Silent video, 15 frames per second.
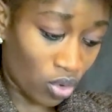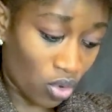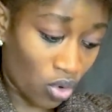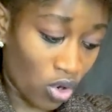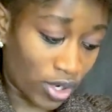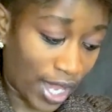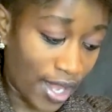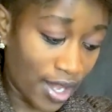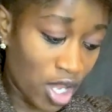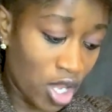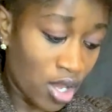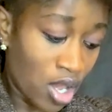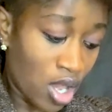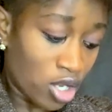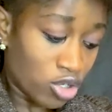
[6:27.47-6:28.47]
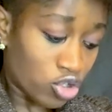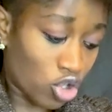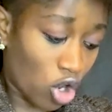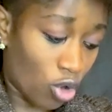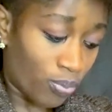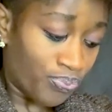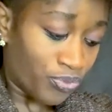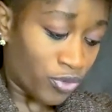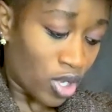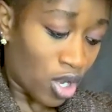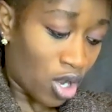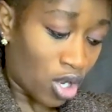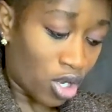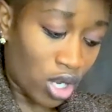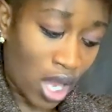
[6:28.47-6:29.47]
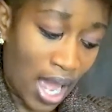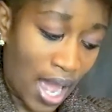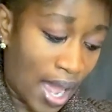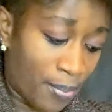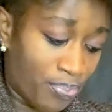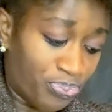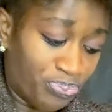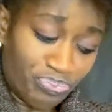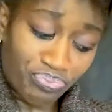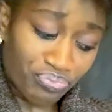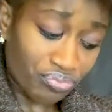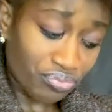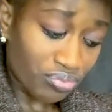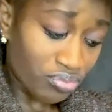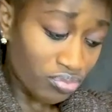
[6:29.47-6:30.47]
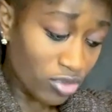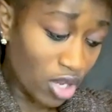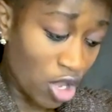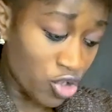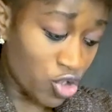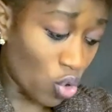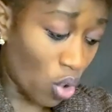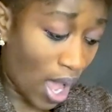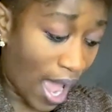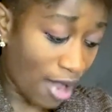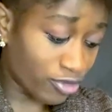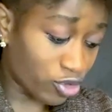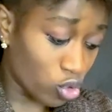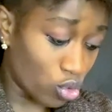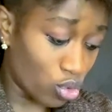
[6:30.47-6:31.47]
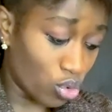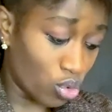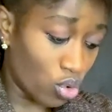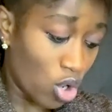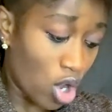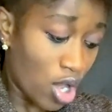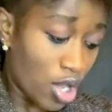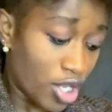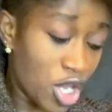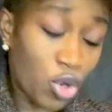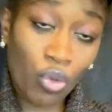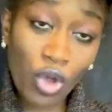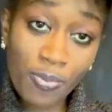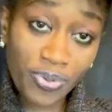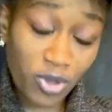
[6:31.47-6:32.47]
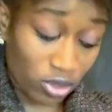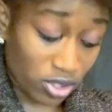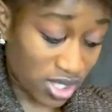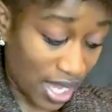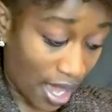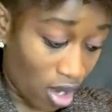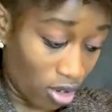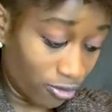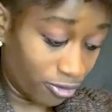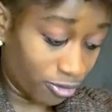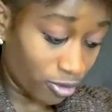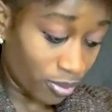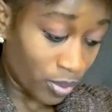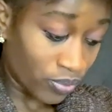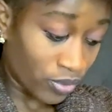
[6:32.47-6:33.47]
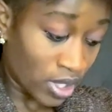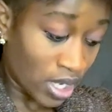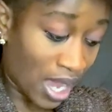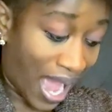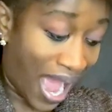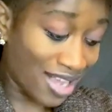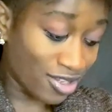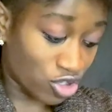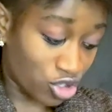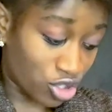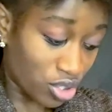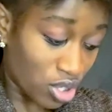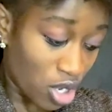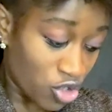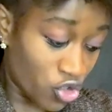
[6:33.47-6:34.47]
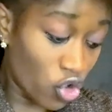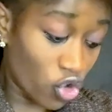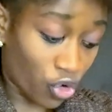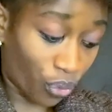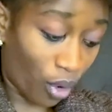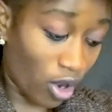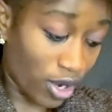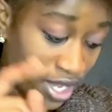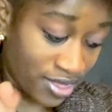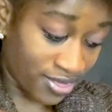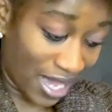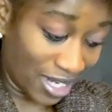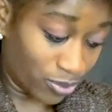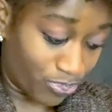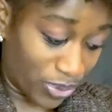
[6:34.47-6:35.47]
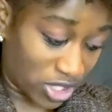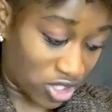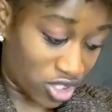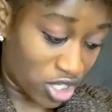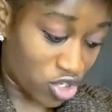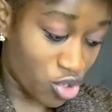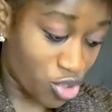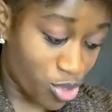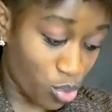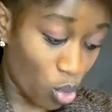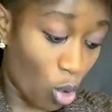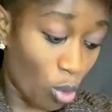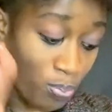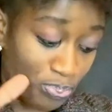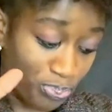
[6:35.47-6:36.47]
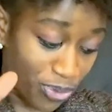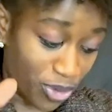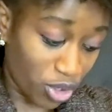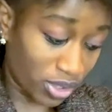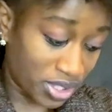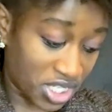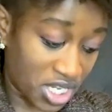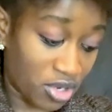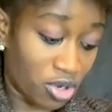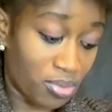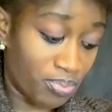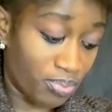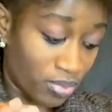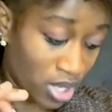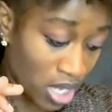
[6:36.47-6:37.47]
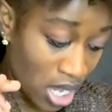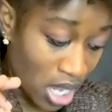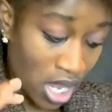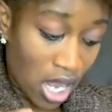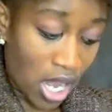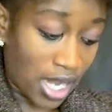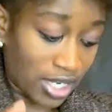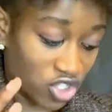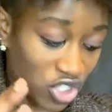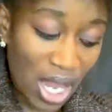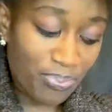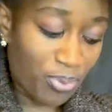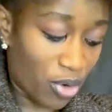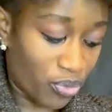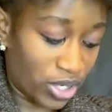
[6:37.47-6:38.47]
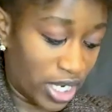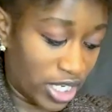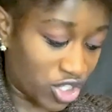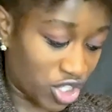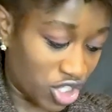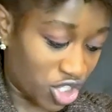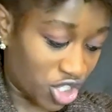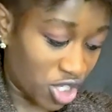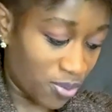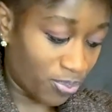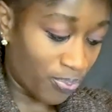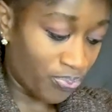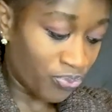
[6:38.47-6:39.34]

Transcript: Okay? So, um, you have to equip yourself as you grow in that business through building a stable relationship